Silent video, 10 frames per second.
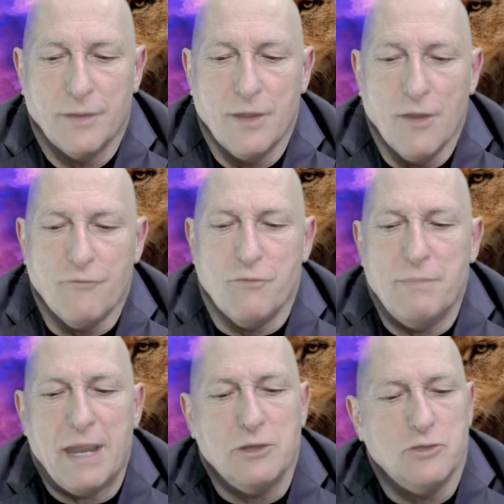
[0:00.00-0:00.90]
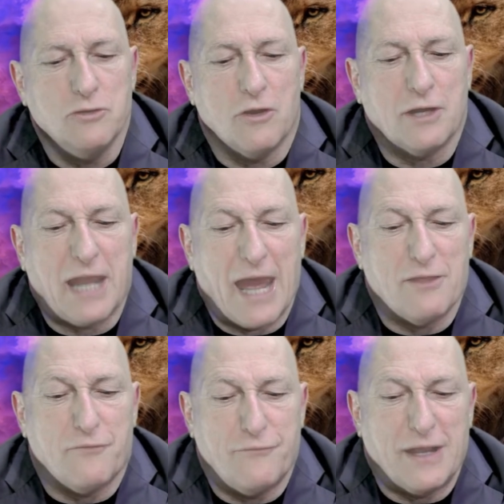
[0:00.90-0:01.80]
For men do not
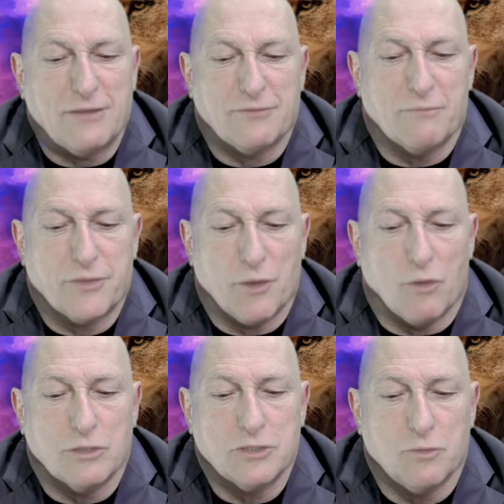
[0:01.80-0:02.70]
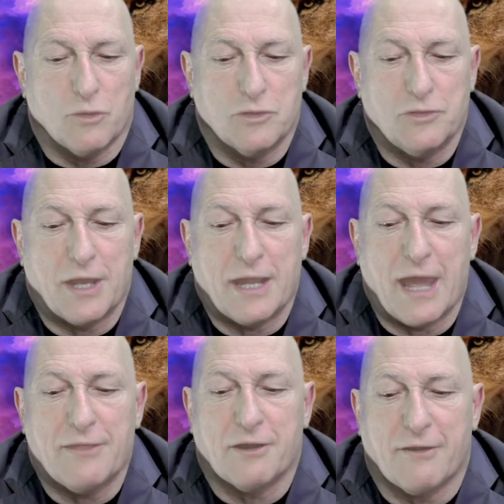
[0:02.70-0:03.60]
gather figs from thorns, nor do they
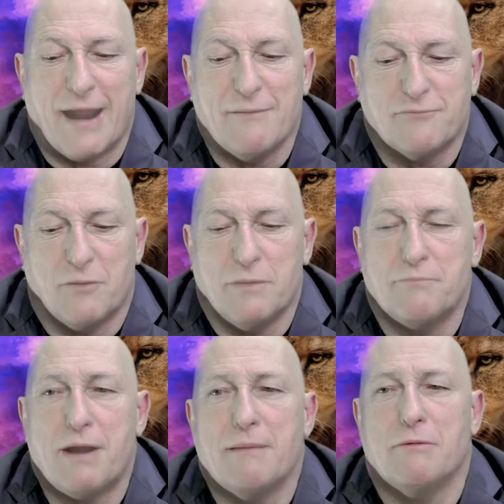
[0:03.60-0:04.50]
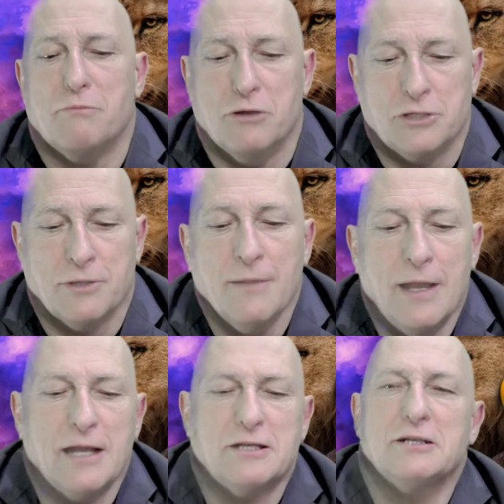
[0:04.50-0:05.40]
gather grapes from the bramble bush.
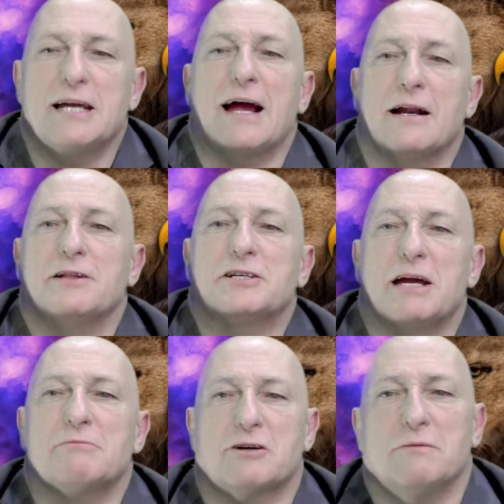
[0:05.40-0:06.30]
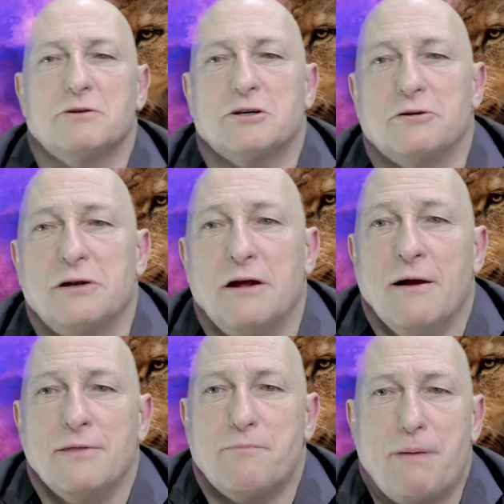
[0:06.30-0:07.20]
That's exactly the same scripture,
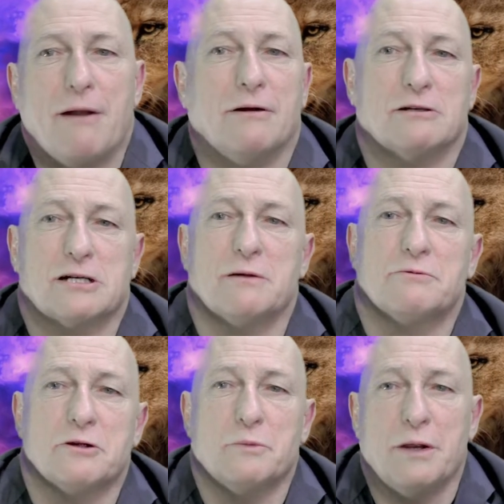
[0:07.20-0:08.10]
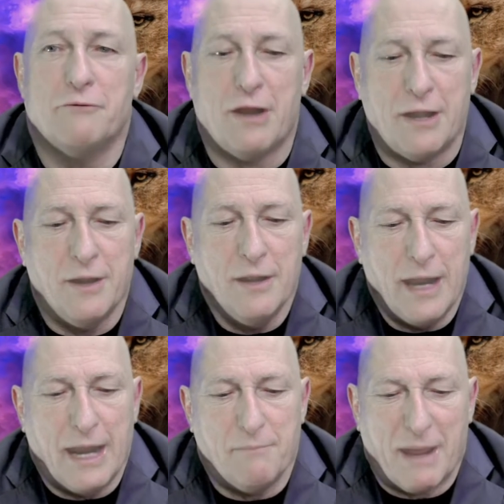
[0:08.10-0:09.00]
the parallel scripture we read
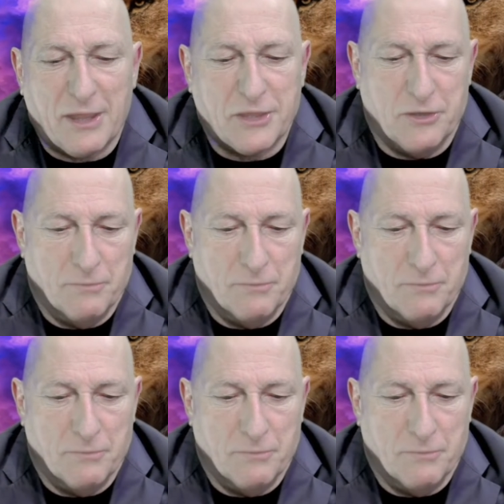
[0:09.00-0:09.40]
in Matthew.